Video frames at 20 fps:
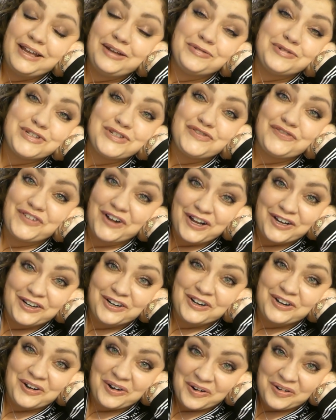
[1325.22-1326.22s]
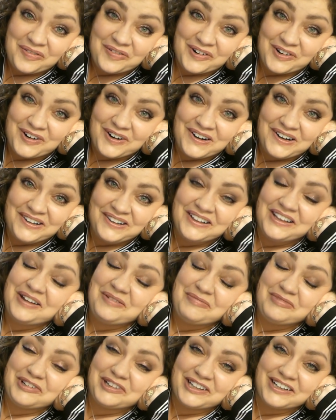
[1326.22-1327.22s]
it was fun overall.
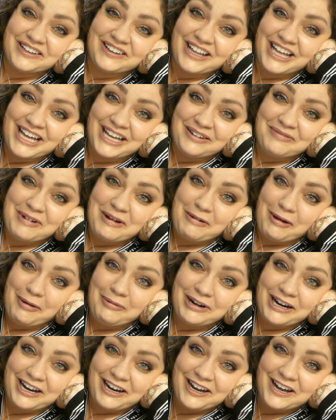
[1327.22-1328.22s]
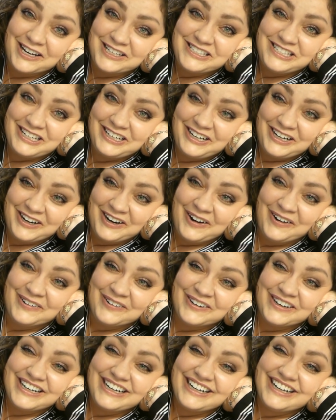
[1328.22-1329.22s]
I'm really glad my mom and I got to
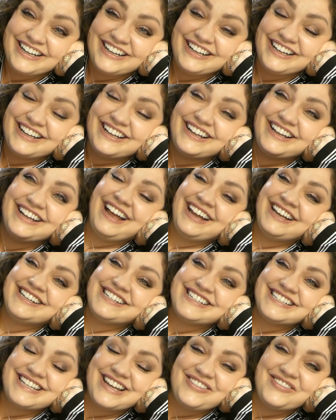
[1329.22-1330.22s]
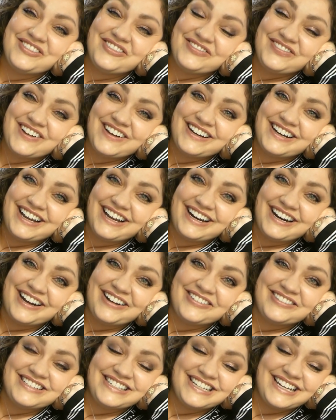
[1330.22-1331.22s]
go and just have a fun night
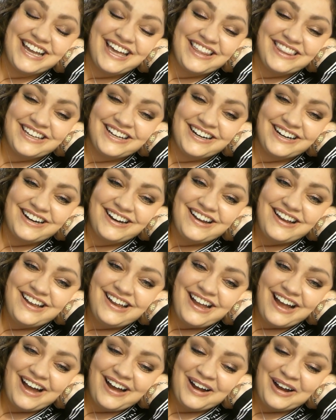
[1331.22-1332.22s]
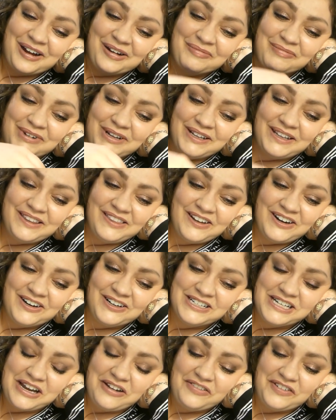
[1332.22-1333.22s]
out together. Um, there are
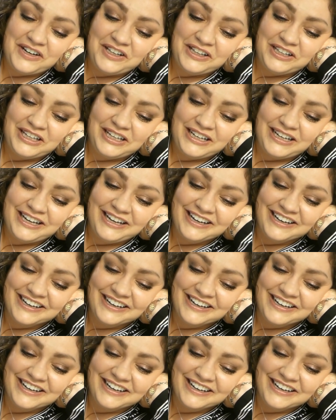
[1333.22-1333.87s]
definitely